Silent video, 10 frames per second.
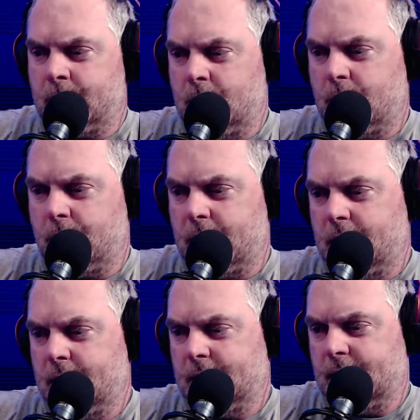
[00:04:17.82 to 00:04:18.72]
what are we?
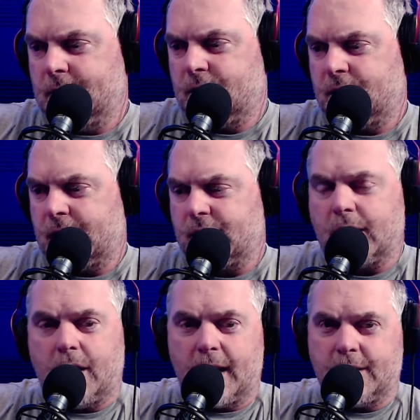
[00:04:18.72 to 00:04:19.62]
It's six
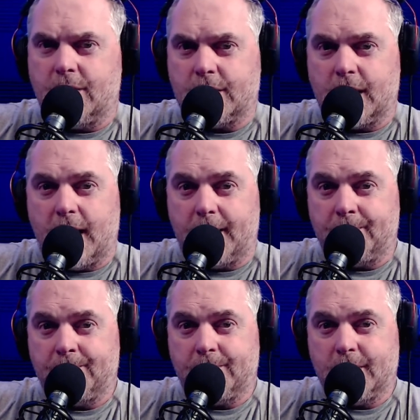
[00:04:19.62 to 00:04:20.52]
o'clock your time.
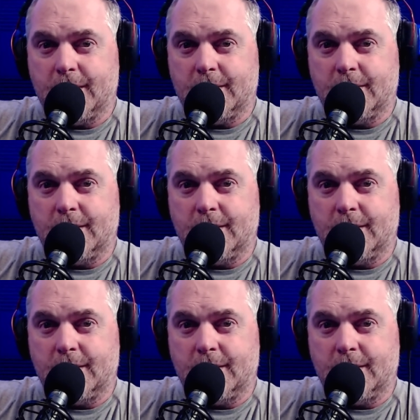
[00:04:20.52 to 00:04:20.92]
Yep.